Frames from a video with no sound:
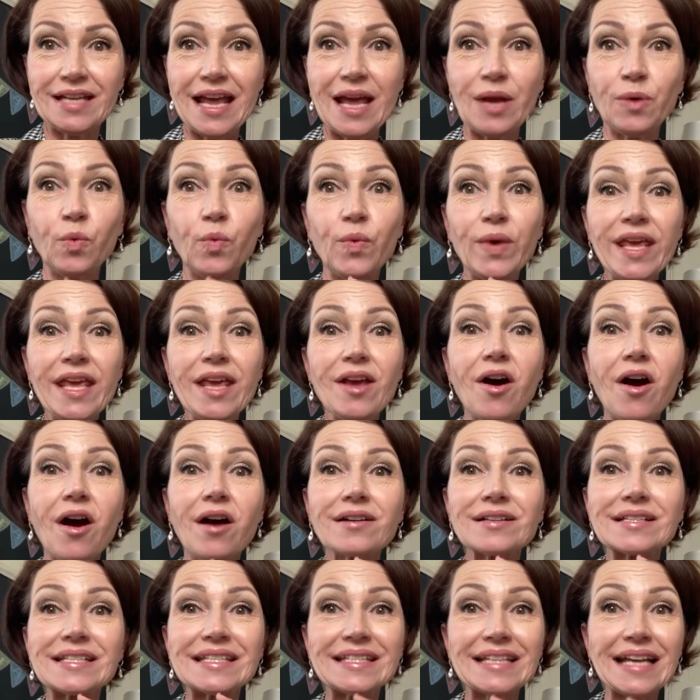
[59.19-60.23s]
And we
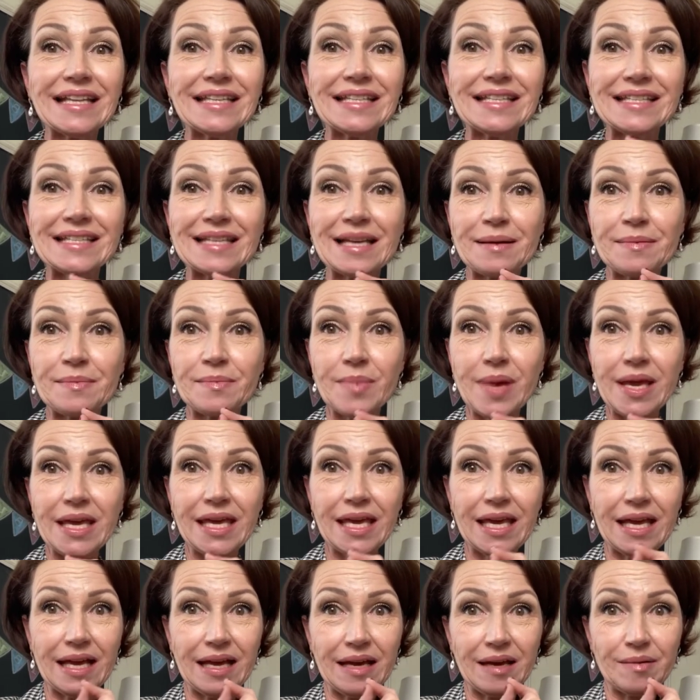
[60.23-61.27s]
are
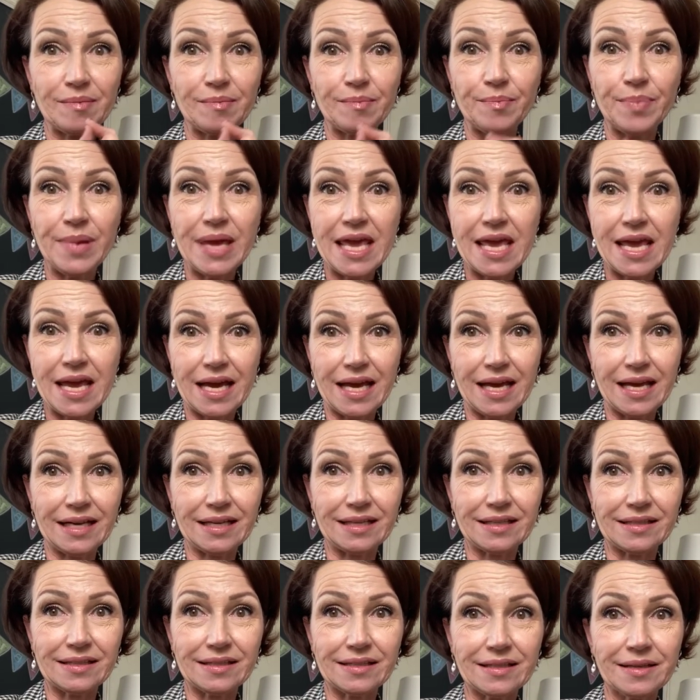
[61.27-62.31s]
sense-making
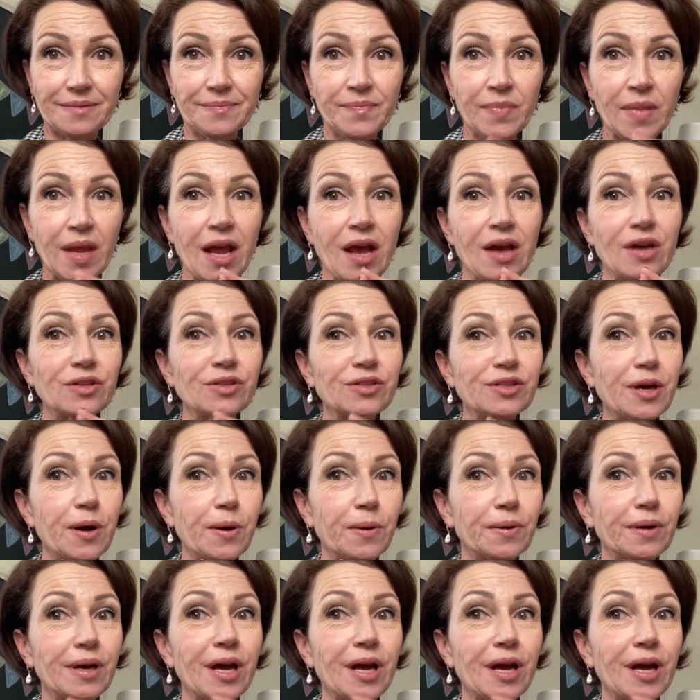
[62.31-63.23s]
beings. So